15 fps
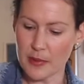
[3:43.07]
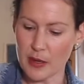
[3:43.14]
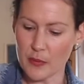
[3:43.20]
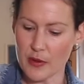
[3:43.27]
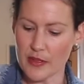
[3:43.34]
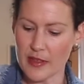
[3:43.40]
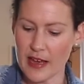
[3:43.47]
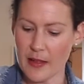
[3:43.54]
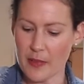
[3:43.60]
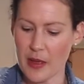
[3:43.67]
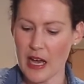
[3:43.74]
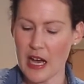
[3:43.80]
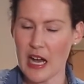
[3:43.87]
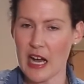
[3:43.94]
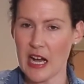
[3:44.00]
but without the
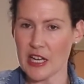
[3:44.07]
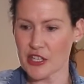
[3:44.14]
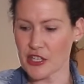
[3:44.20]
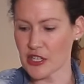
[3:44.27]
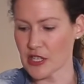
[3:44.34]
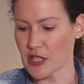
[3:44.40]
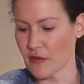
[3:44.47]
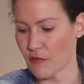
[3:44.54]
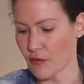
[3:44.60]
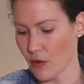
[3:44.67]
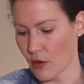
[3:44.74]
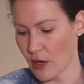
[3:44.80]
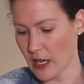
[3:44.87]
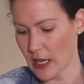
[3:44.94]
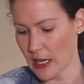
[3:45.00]
harshness of
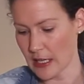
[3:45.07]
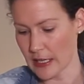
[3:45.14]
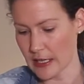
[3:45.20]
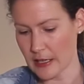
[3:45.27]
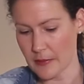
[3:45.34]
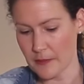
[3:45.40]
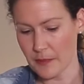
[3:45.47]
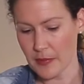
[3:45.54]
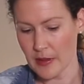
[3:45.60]
raw garlic.